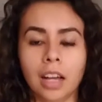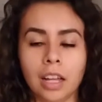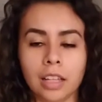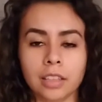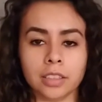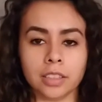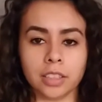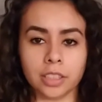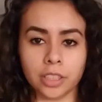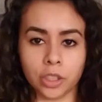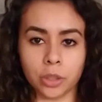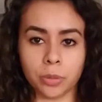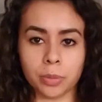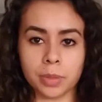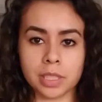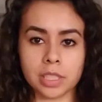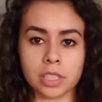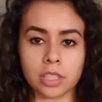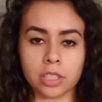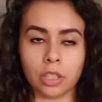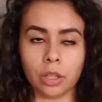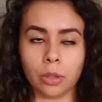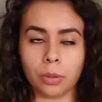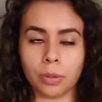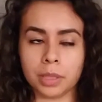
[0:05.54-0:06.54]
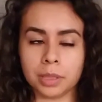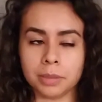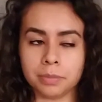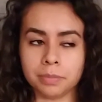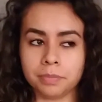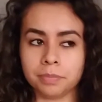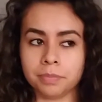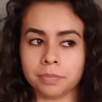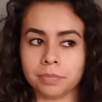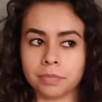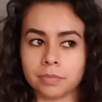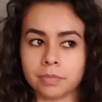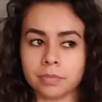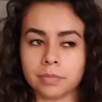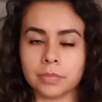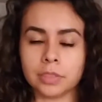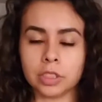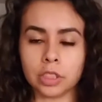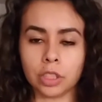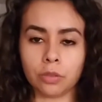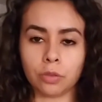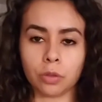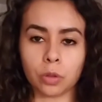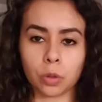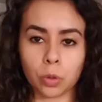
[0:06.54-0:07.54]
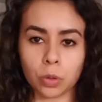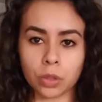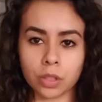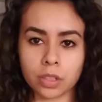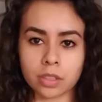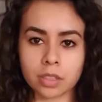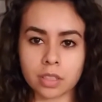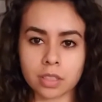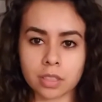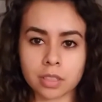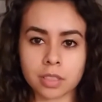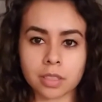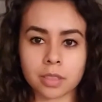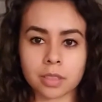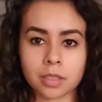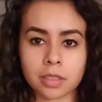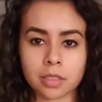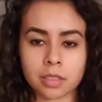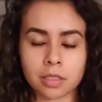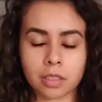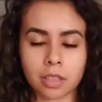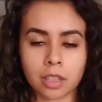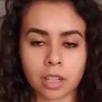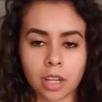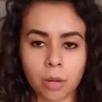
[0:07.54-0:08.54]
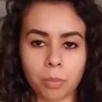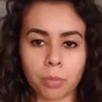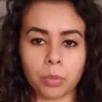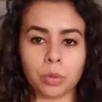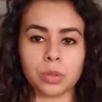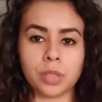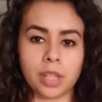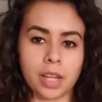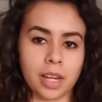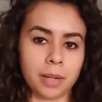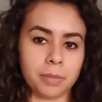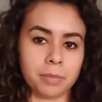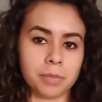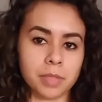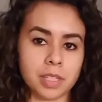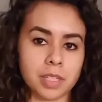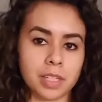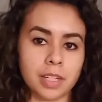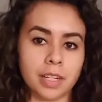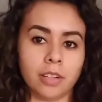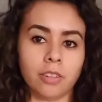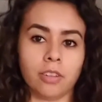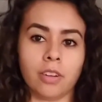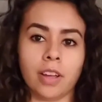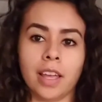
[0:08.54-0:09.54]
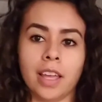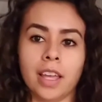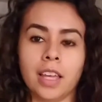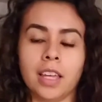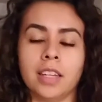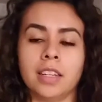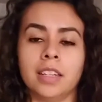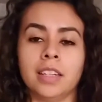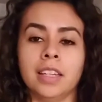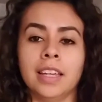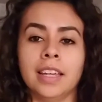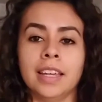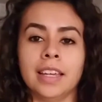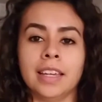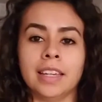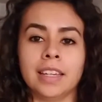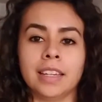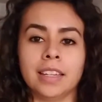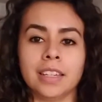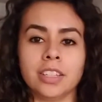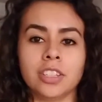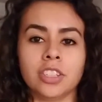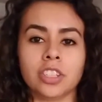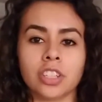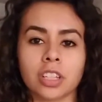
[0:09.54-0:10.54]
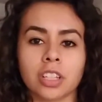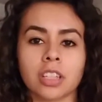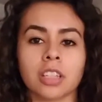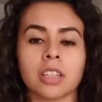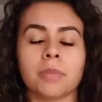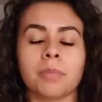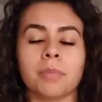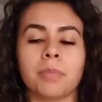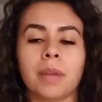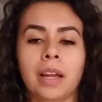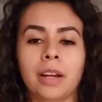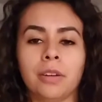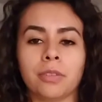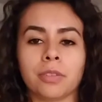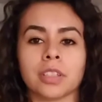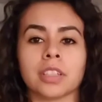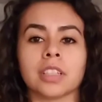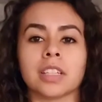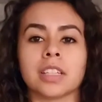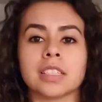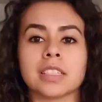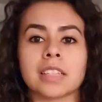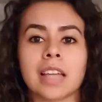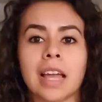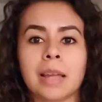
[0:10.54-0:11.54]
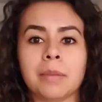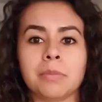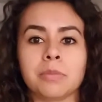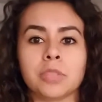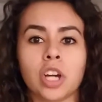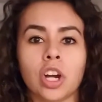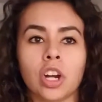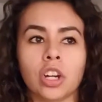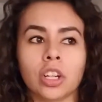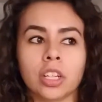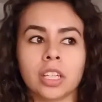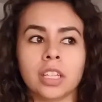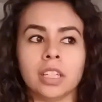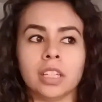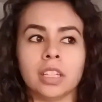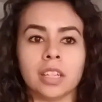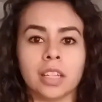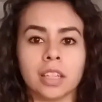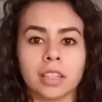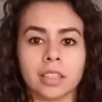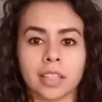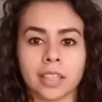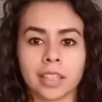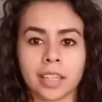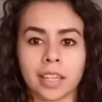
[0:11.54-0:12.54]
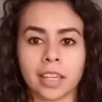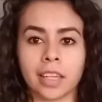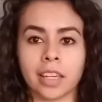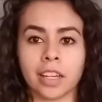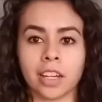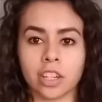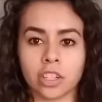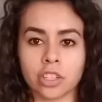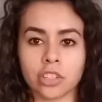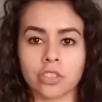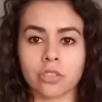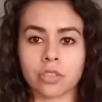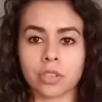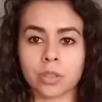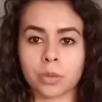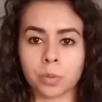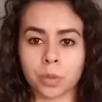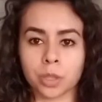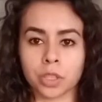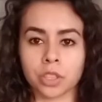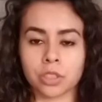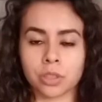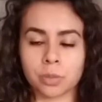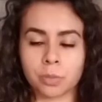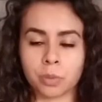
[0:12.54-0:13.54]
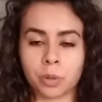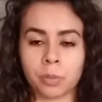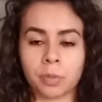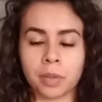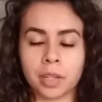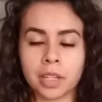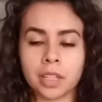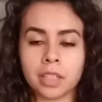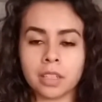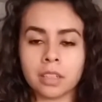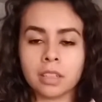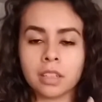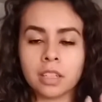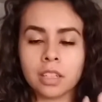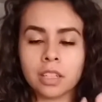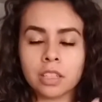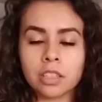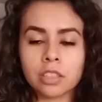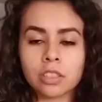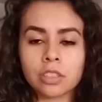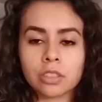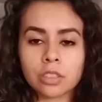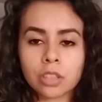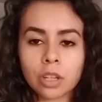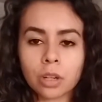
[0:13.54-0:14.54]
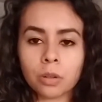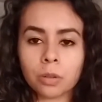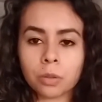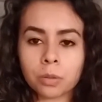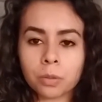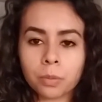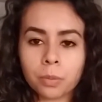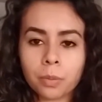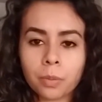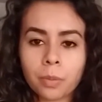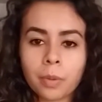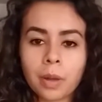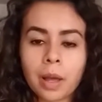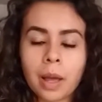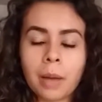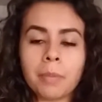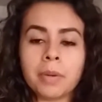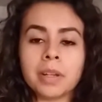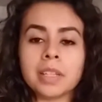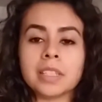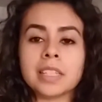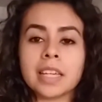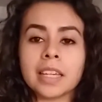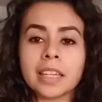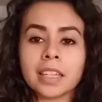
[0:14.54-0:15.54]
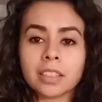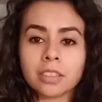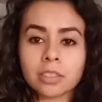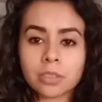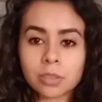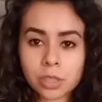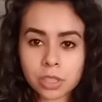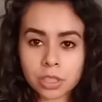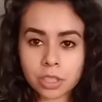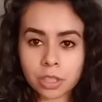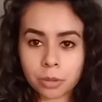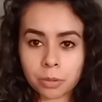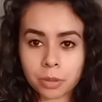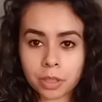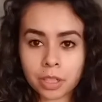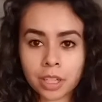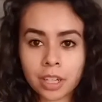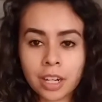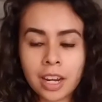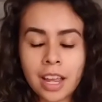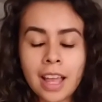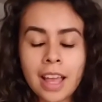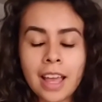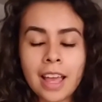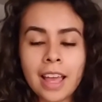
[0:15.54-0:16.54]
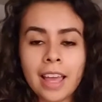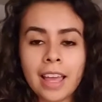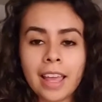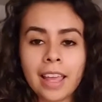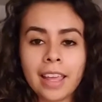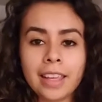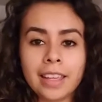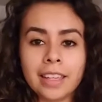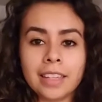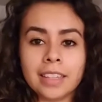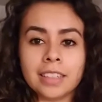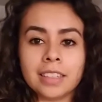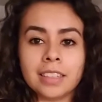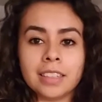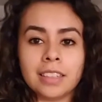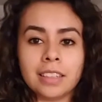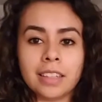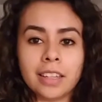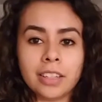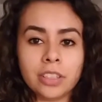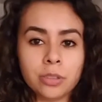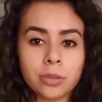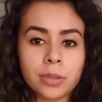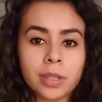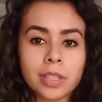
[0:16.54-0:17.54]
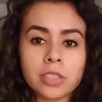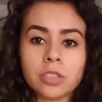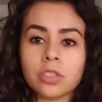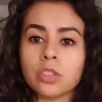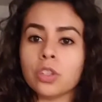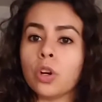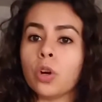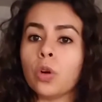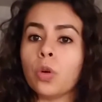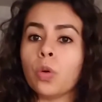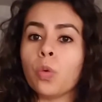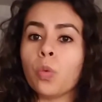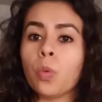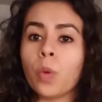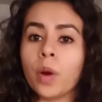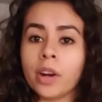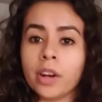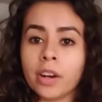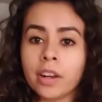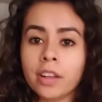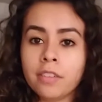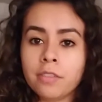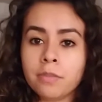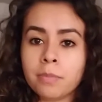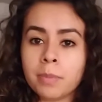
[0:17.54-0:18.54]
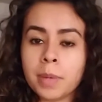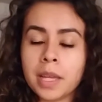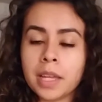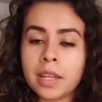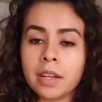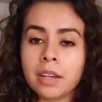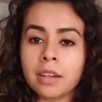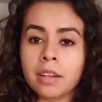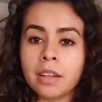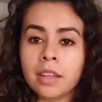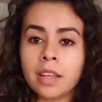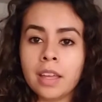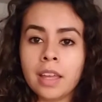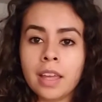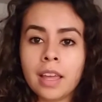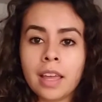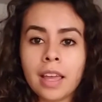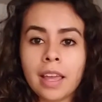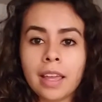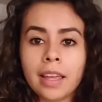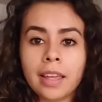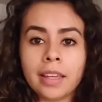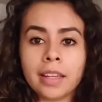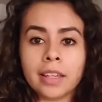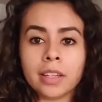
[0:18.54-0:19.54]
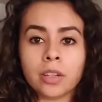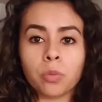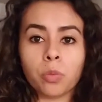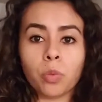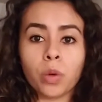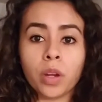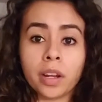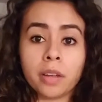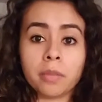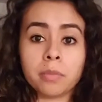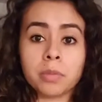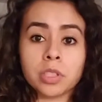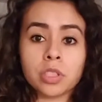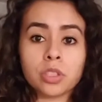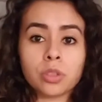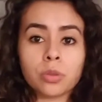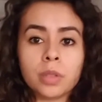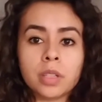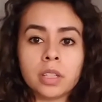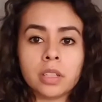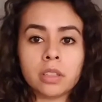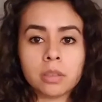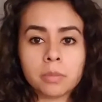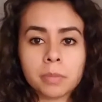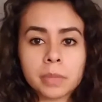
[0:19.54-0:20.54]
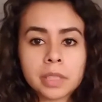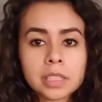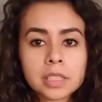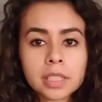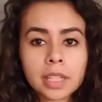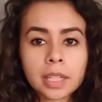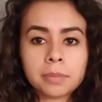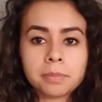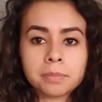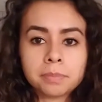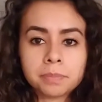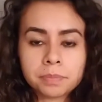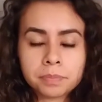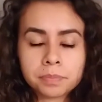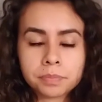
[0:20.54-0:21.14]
a little bit slower. So I've recorded this a couple times now, and each clip I realize I'm talking like 100 words per minute. So I'm gonna take it a little slower and let you guys know where I've been and what I've been doing in the meantime.